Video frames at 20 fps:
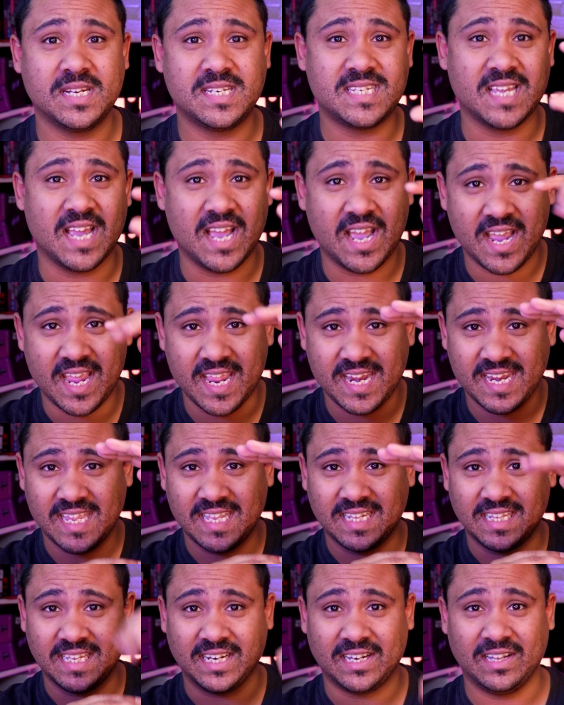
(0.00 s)
a
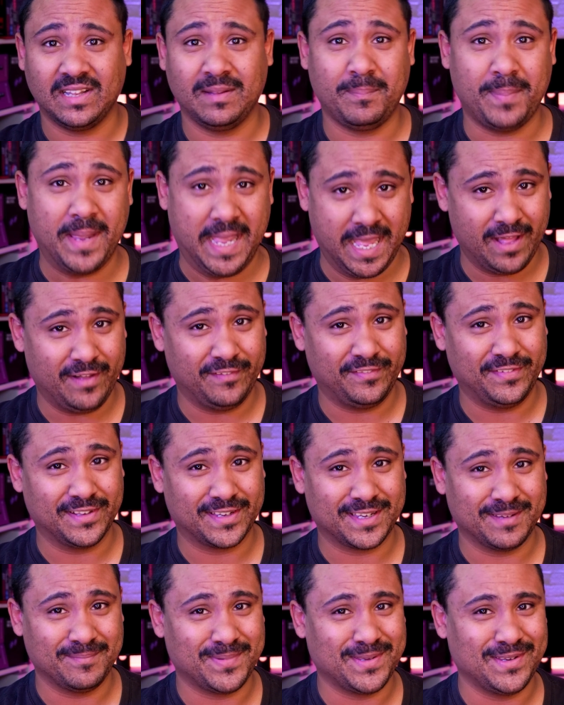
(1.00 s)
tiny little powerful
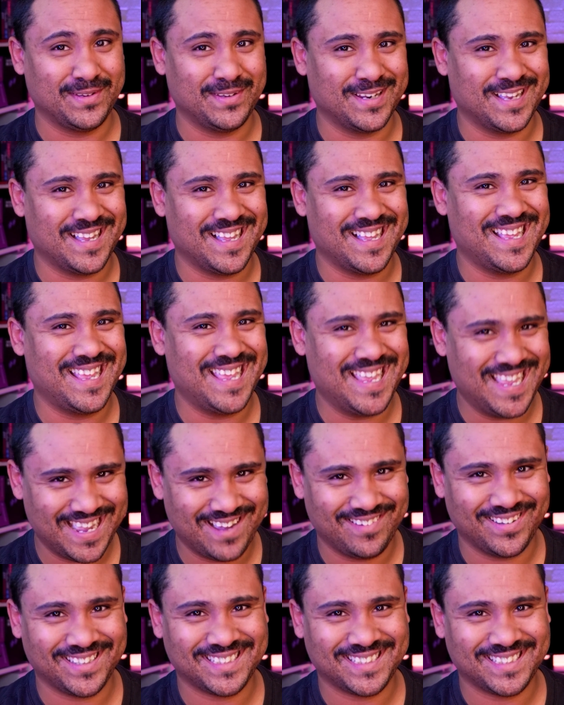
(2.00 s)
computer. How